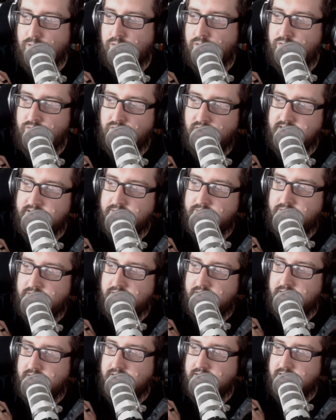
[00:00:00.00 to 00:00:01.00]

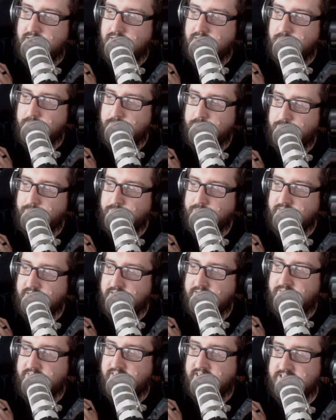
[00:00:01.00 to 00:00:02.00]
fantasy
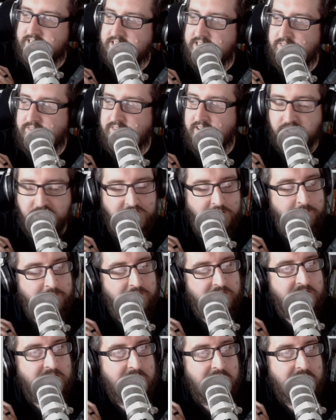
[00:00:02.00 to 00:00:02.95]
fellowships.